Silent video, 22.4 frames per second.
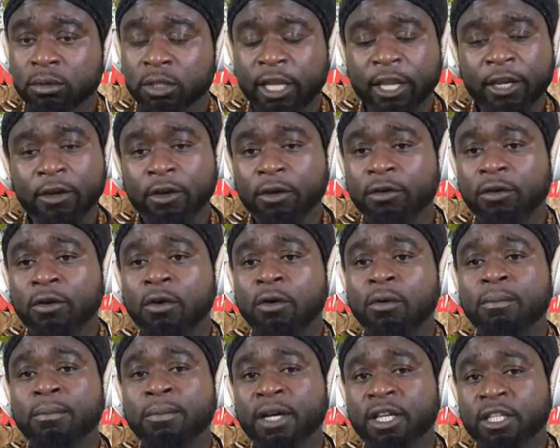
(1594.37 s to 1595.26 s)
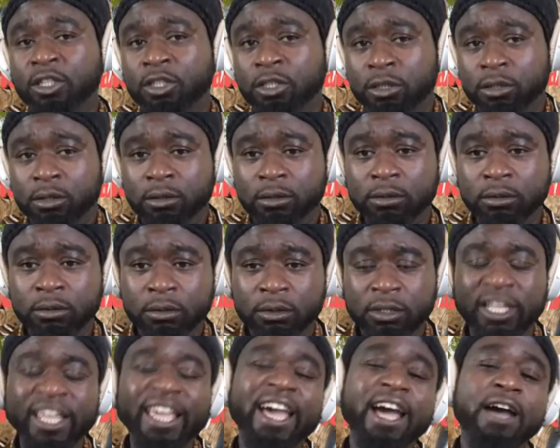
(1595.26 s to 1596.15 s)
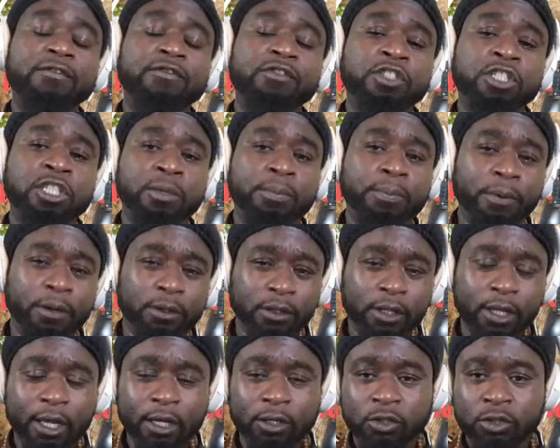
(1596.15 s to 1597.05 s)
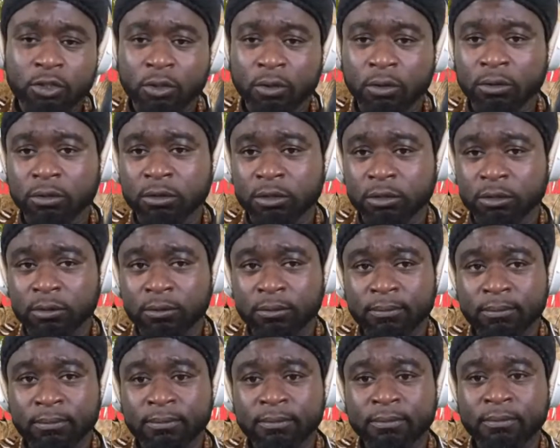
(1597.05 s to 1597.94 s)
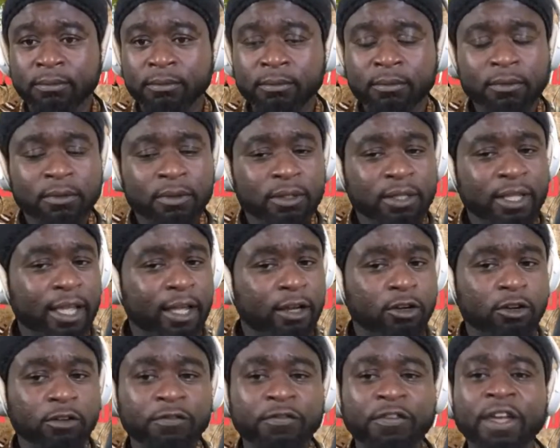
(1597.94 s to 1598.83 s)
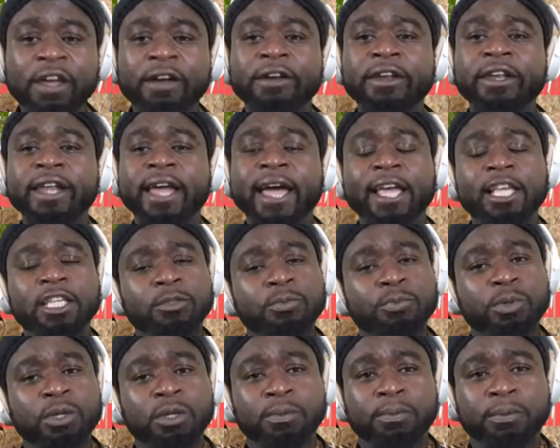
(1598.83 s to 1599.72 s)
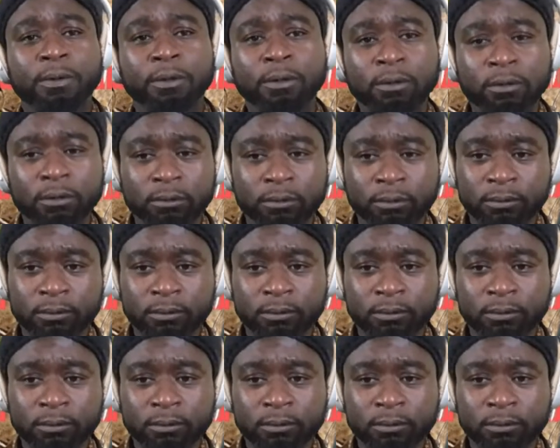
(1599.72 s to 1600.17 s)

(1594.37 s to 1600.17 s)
they don't know much. They have chip on their shoulder. They are not very nice people.